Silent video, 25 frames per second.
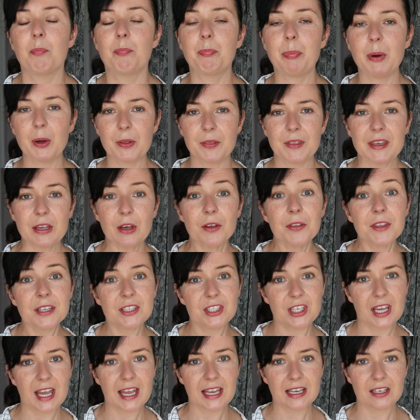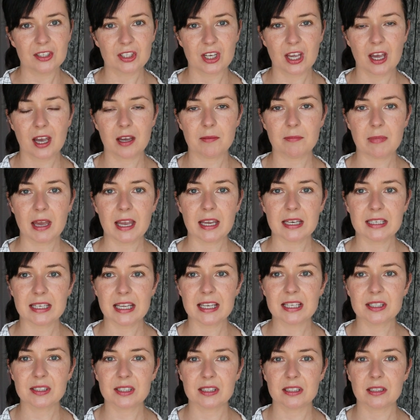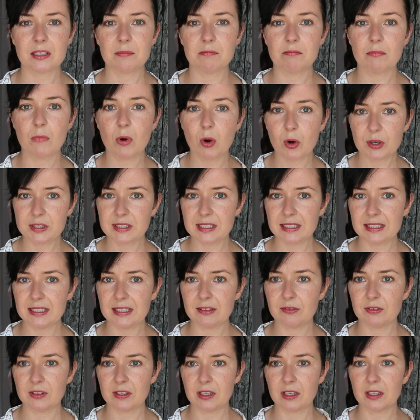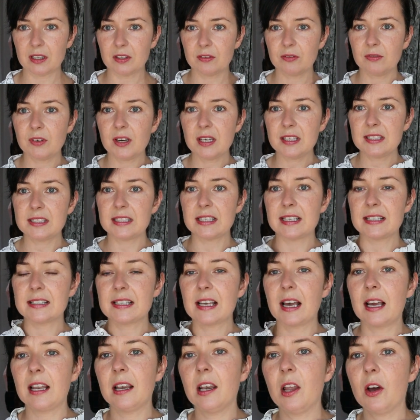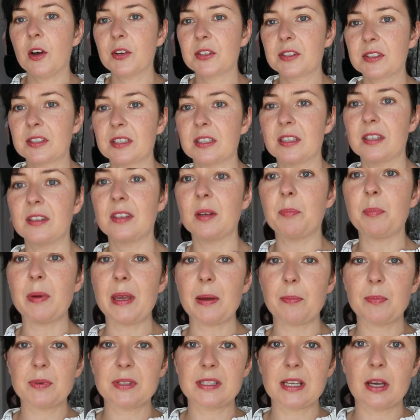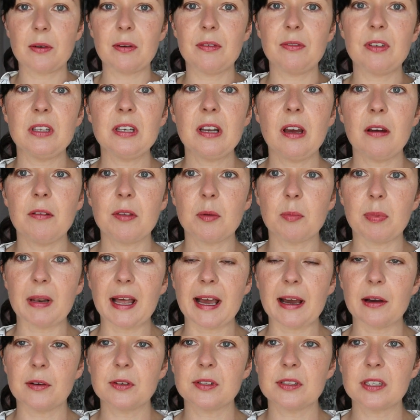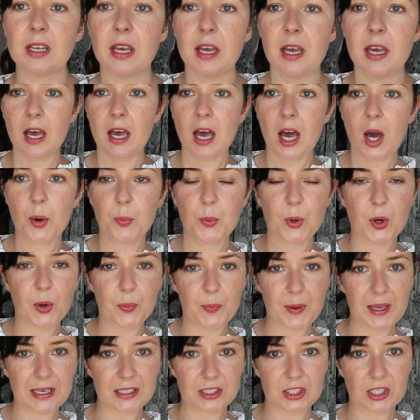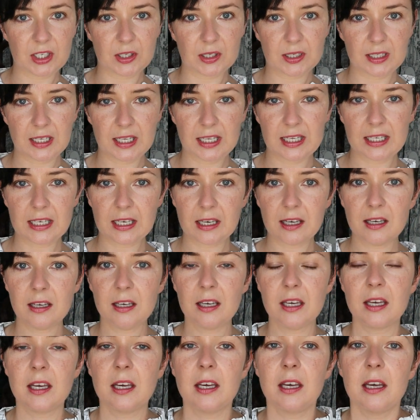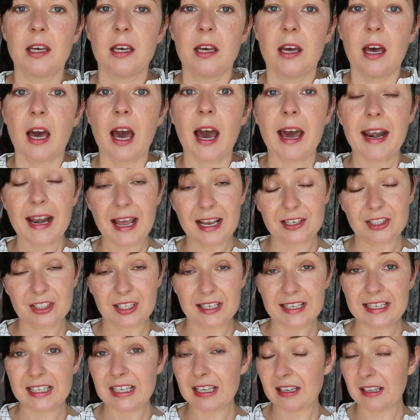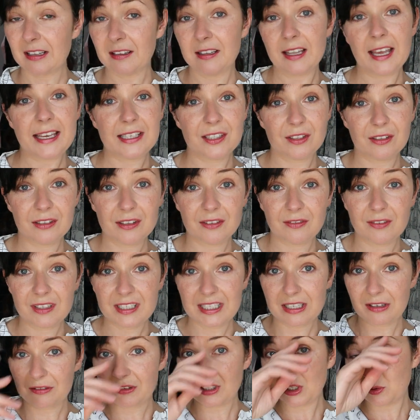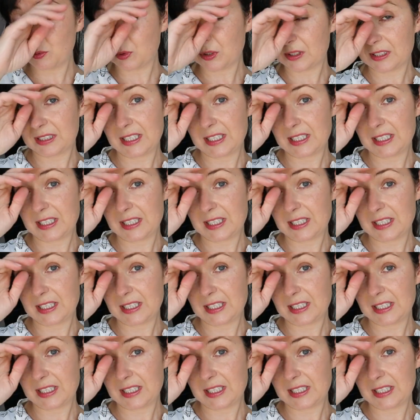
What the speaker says: But the other change I made is more significant. The first is I lost the bib. So if you know the blouse, I'll put a picture here. And actually later in the video you will